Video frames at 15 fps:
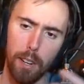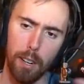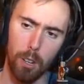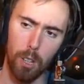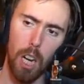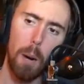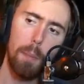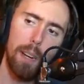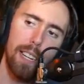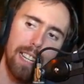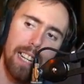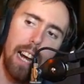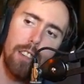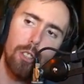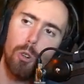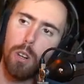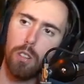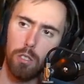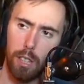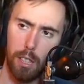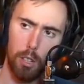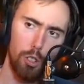and they're coming together.
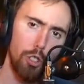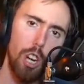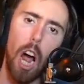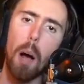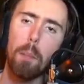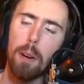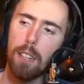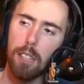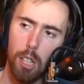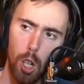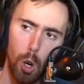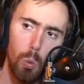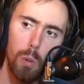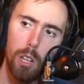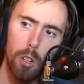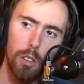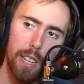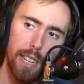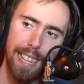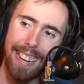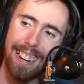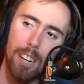It's like the shaman, you know,
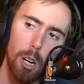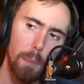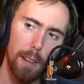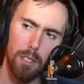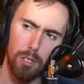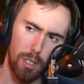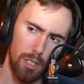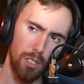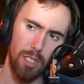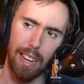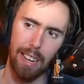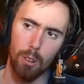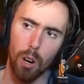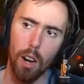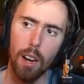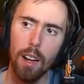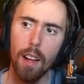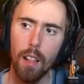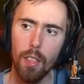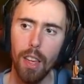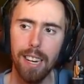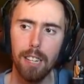wielding the elements, etc.
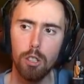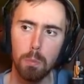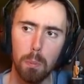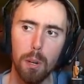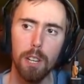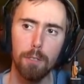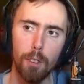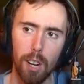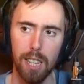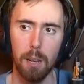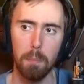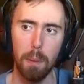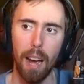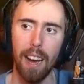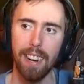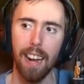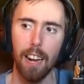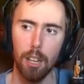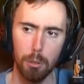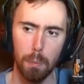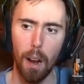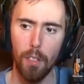That is pretty fucking
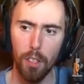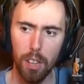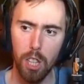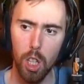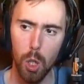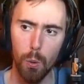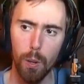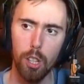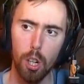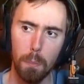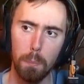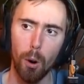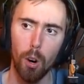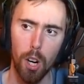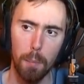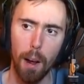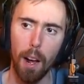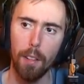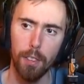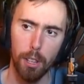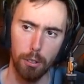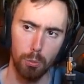badass. But I think the only good part
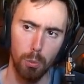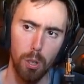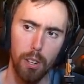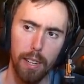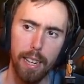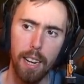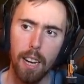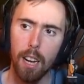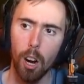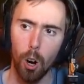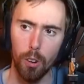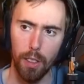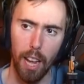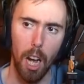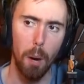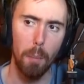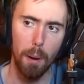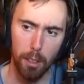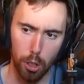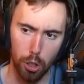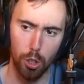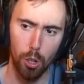about this really are the
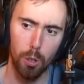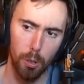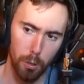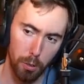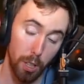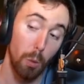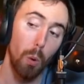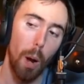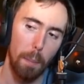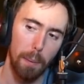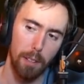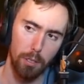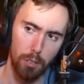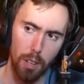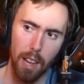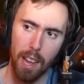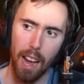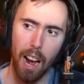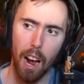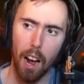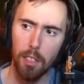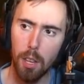helmet, the shoulders, and the weapons.
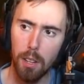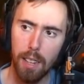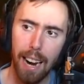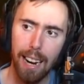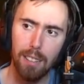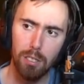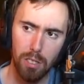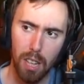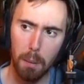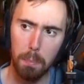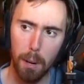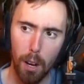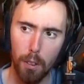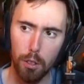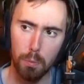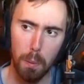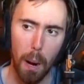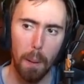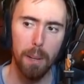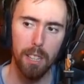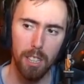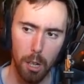The Ice Stick belt's
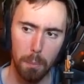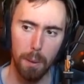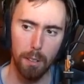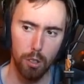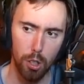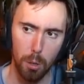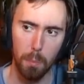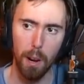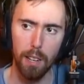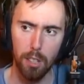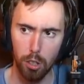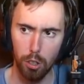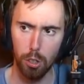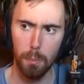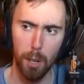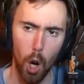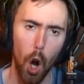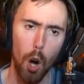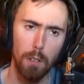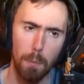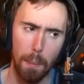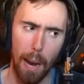probably a little bit too much. It's a little bit
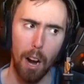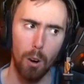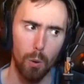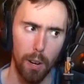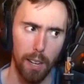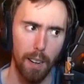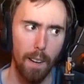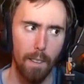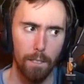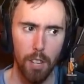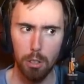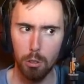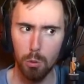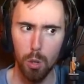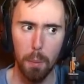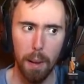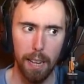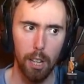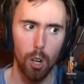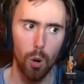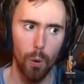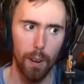overpowering. Doesn't really
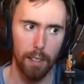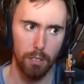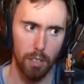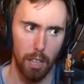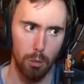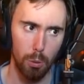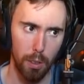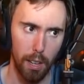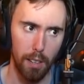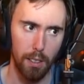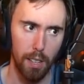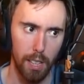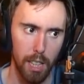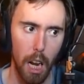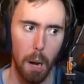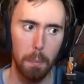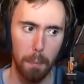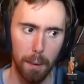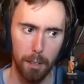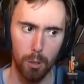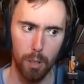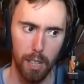make a whole lot of sense with anything.
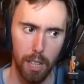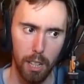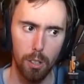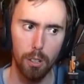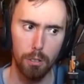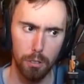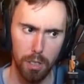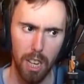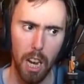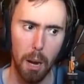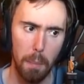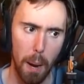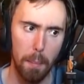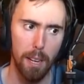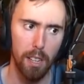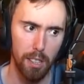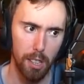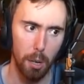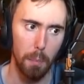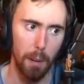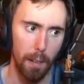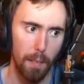Complementary colors, yeah, maybe a
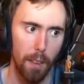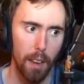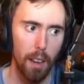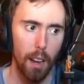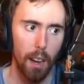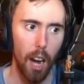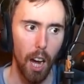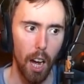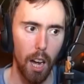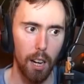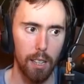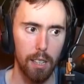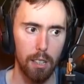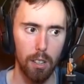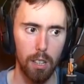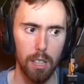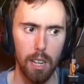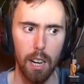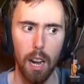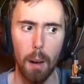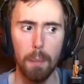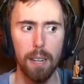little bit.
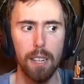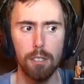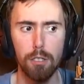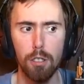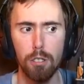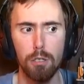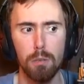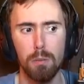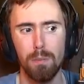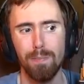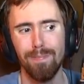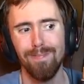Yeah, I mean, this is...